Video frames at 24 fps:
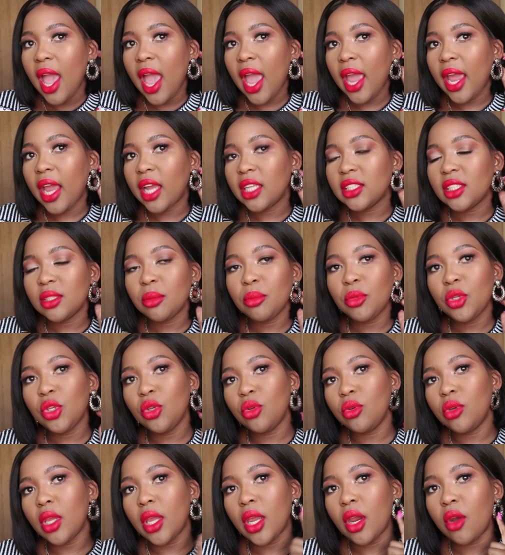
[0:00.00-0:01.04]
and some
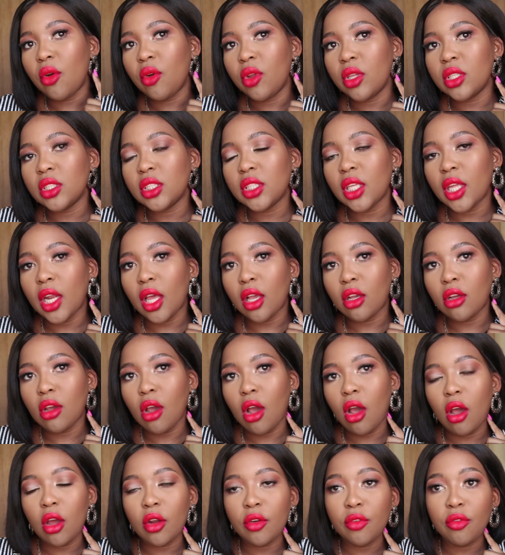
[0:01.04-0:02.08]
cute earrings that I
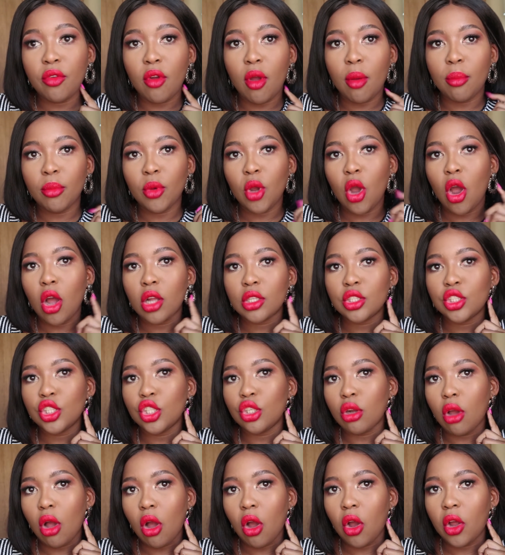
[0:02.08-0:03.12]
got from
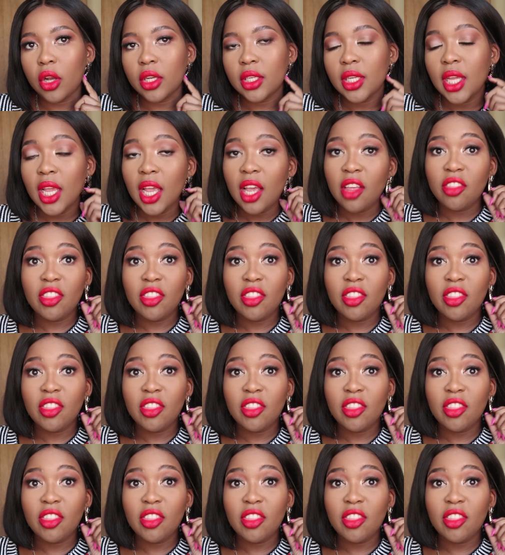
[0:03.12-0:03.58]
Cotton On.